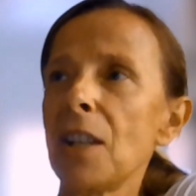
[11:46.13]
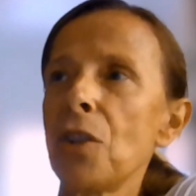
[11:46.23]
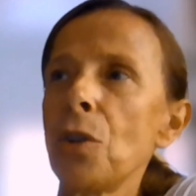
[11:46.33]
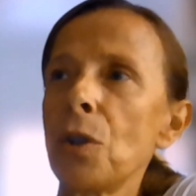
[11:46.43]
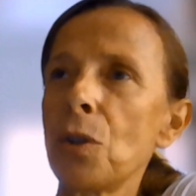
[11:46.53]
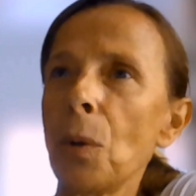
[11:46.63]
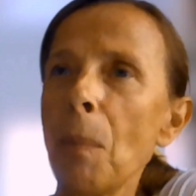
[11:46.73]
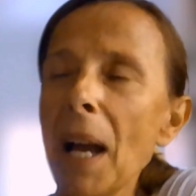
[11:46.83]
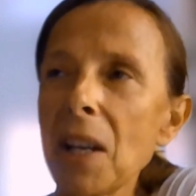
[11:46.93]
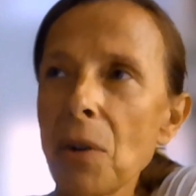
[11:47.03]
It should
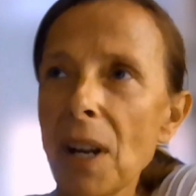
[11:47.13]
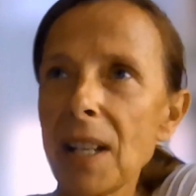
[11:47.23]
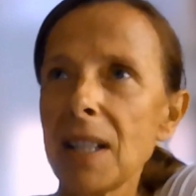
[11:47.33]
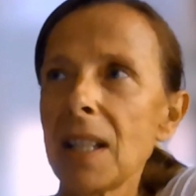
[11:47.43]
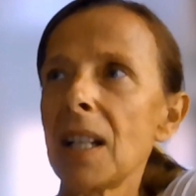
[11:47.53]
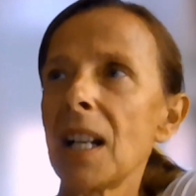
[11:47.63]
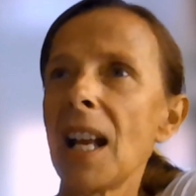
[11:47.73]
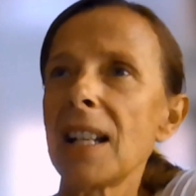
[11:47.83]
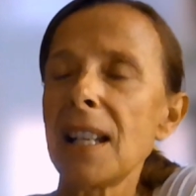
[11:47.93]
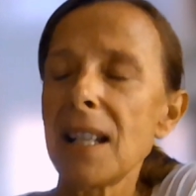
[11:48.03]
migrate
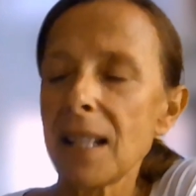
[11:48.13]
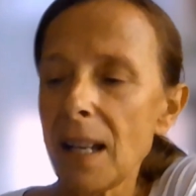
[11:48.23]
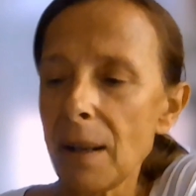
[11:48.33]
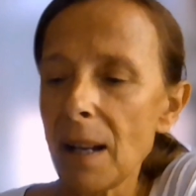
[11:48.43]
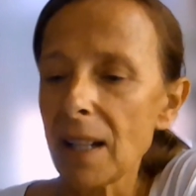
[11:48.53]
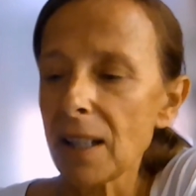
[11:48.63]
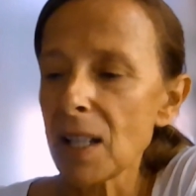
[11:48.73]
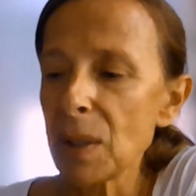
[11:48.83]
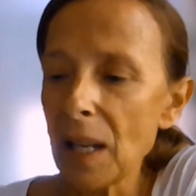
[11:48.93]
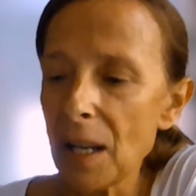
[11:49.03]
at least
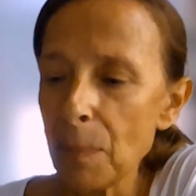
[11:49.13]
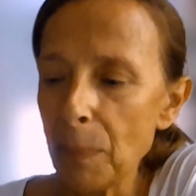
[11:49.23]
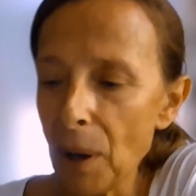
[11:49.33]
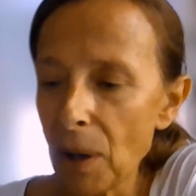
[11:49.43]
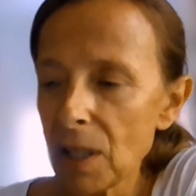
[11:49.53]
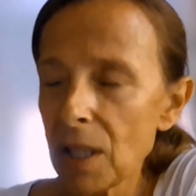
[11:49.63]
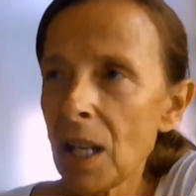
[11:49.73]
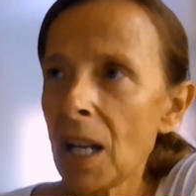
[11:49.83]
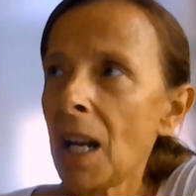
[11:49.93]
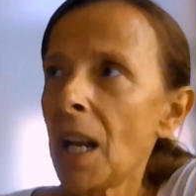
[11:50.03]
in part
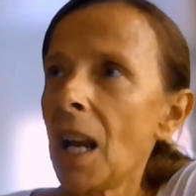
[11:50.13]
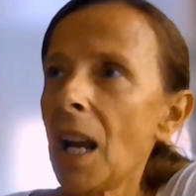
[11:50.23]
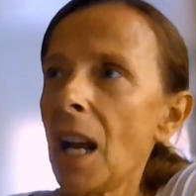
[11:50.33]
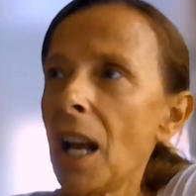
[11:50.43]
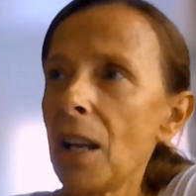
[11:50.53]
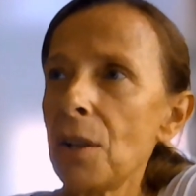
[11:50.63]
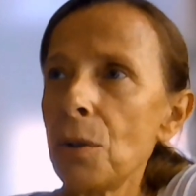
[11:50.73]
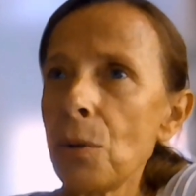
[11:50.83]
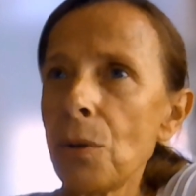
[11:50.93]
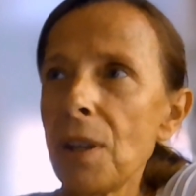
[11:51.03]

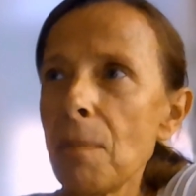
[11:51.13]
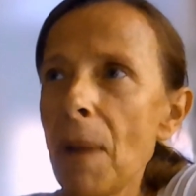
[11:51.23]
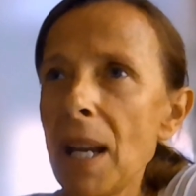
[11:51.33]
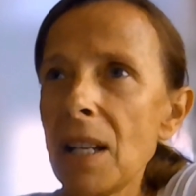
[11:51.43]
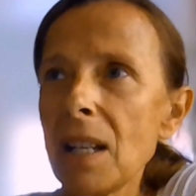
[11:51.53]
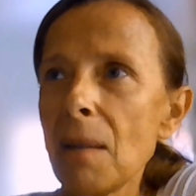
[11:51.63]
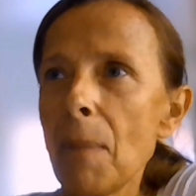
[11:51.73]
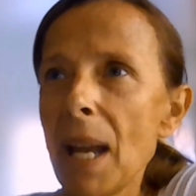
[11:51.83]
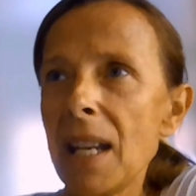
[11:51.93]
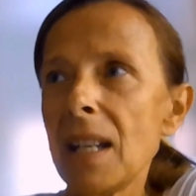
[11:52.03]
to the
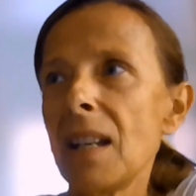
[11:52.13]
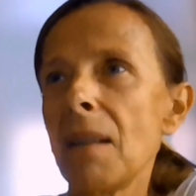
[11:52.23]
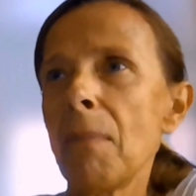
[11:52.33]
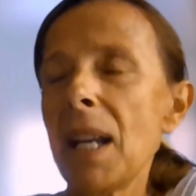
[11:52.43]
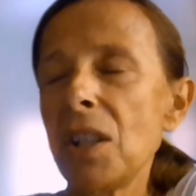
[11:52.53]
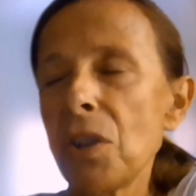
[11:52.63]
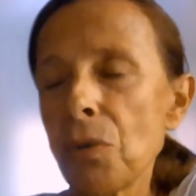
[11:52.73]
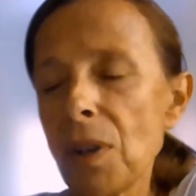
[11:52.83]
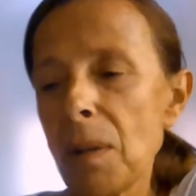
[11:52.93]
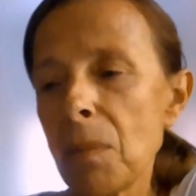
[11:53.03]

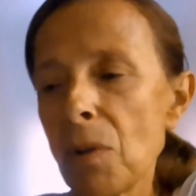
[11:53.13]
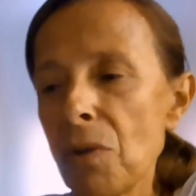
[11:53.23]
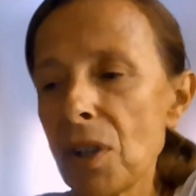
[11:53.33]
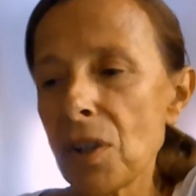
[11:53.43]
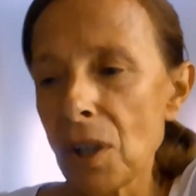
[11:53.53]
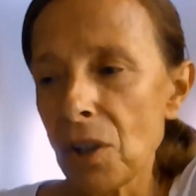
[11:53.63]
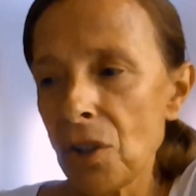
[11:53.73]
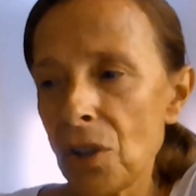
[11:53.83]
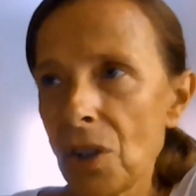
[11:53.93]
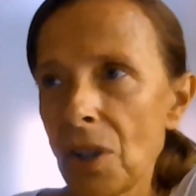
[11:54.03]
mainstream
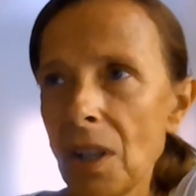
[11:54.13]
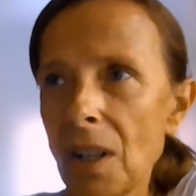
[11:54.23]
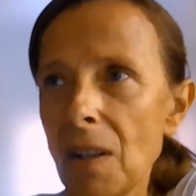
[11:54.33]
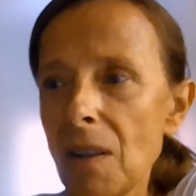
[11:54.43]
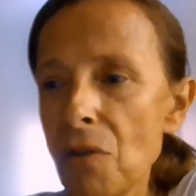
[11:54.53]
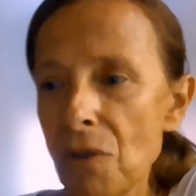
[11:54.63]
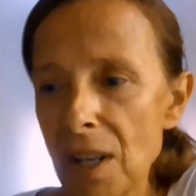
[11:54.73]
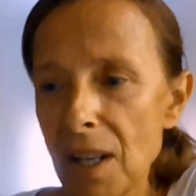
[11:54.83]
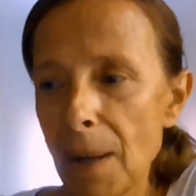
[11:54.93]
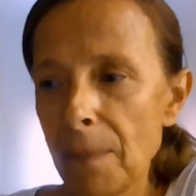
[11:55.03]
research
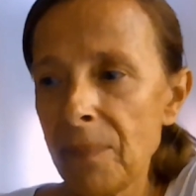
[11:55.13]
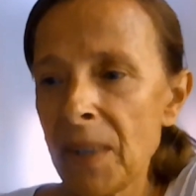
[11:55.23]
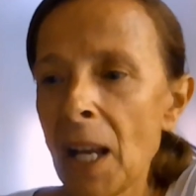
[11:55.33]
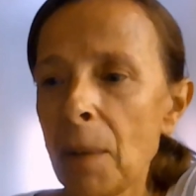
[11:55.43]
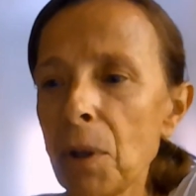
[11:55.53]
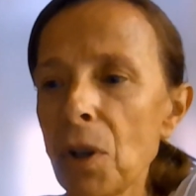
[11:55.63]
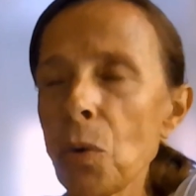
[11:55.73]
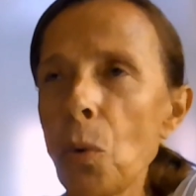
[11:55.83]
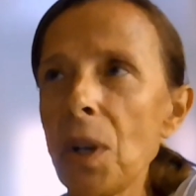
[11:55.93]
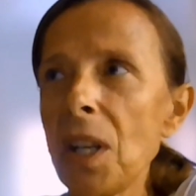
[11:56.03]
arena, because
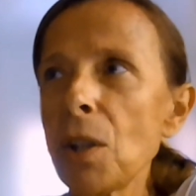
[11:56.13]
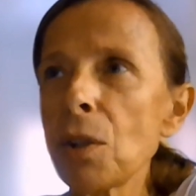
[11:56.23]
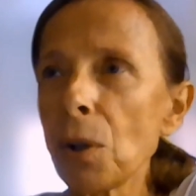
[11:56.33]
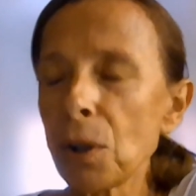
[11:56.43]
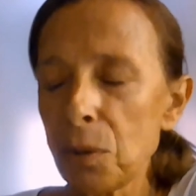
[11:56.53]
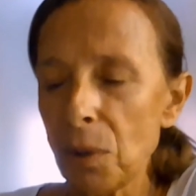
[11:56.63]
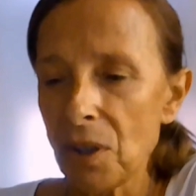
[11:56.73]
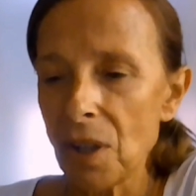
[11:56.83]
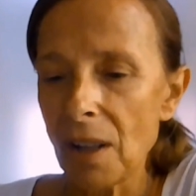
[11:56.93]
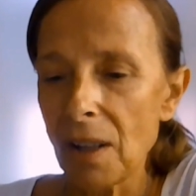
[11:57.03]
we need to talk to
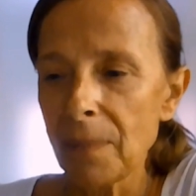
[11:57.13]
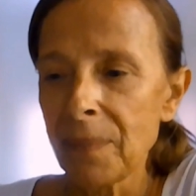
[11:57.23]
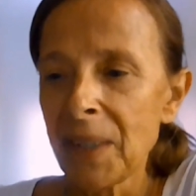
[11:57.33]
each other.